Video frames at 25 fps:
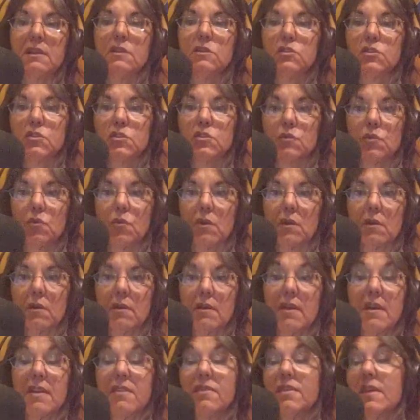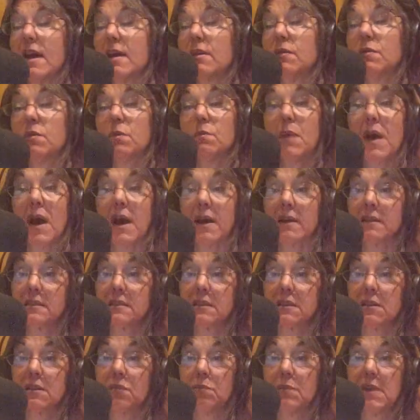ensure that the
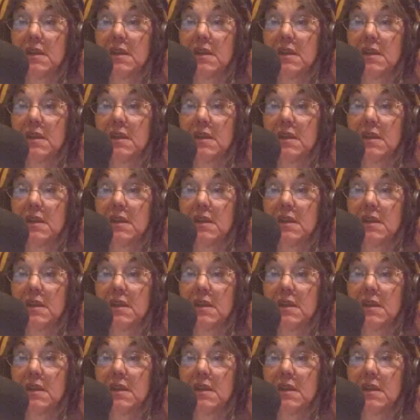positive